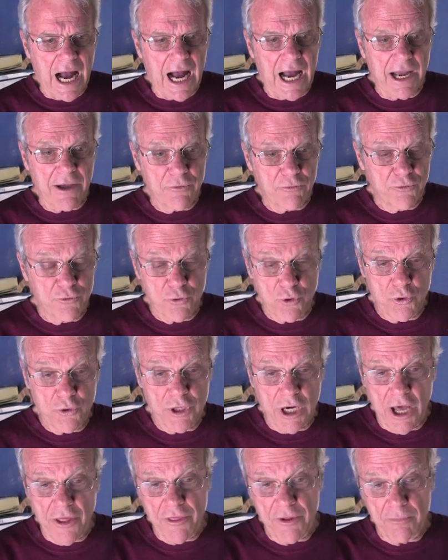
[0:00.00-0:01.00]
I drew
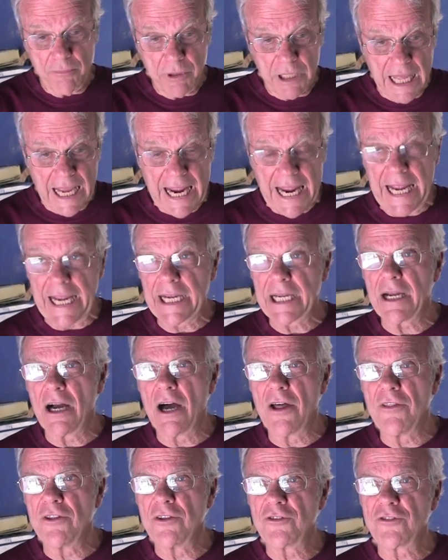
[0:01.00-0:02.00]
it on the blank,
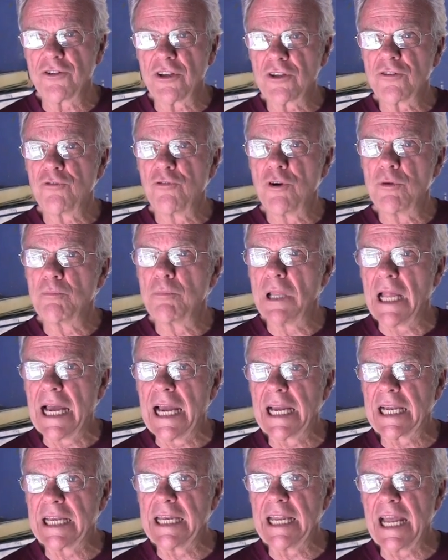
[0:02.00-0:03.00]
on this 6-foot
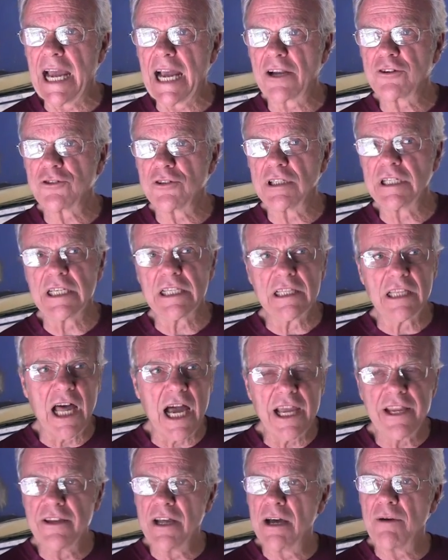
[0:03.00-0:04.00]
blank, and actually it
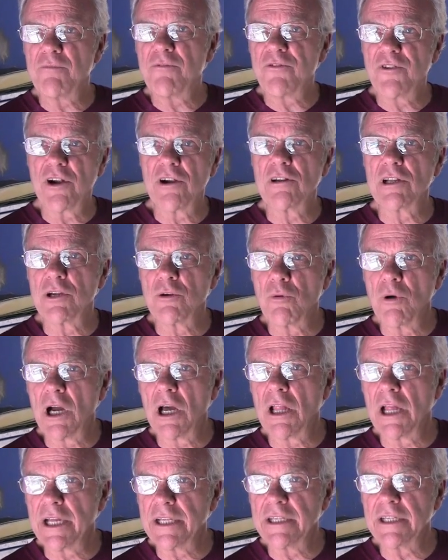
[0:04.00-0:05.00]
lined up fairly
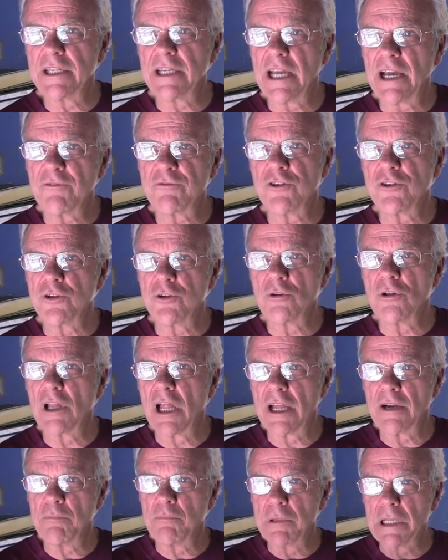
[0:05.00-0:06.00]
well. I didn't have to do a
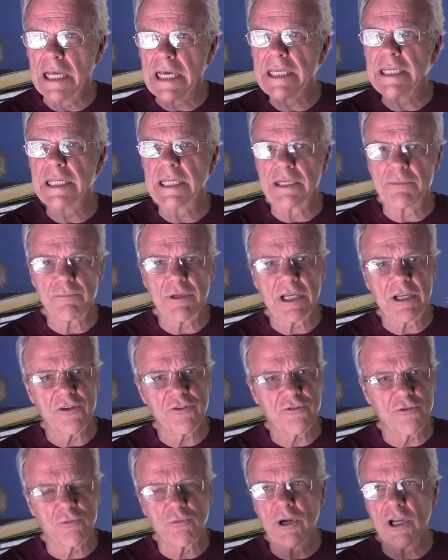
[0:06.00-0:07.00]
lot of blending
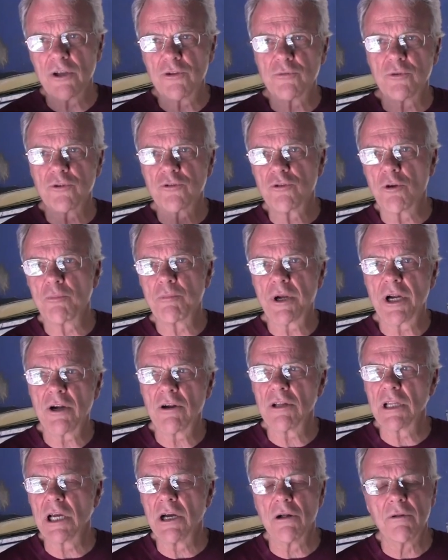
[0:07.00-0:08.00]
because the rails were so
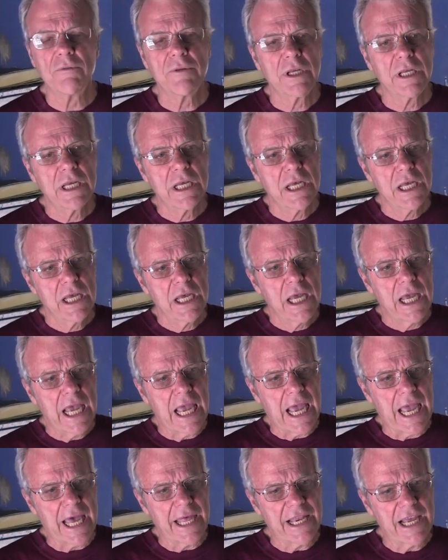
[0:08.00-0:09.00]
parallel.
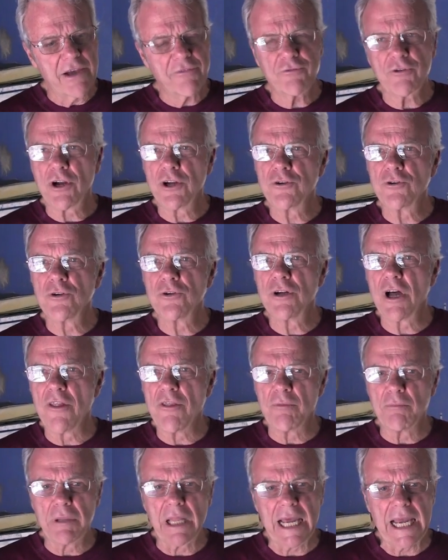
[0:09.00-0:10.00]
And after I drew it on
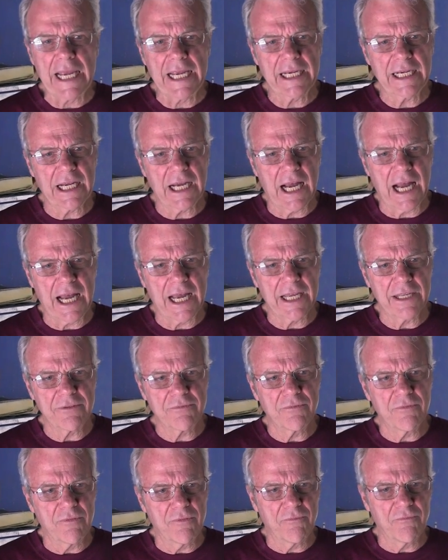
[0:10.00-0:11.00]
the blank, I
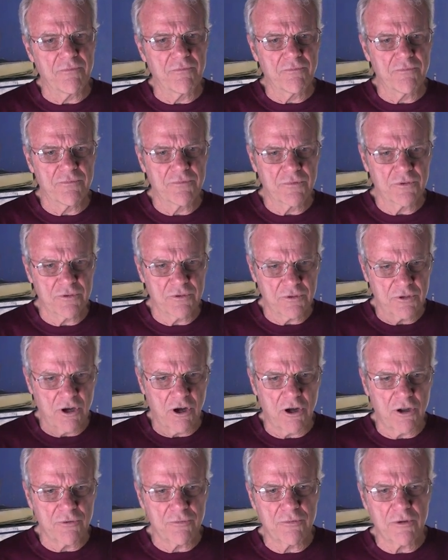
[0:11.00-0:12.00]

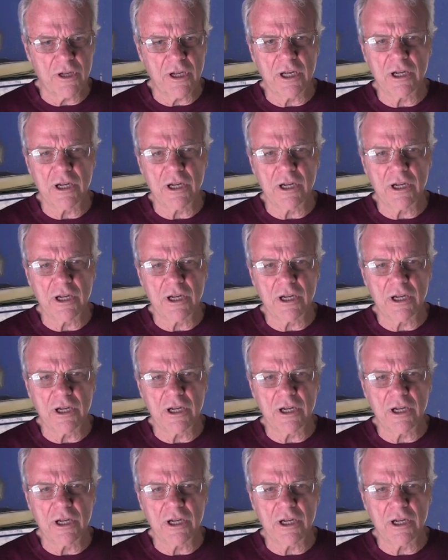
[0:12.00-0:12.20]
called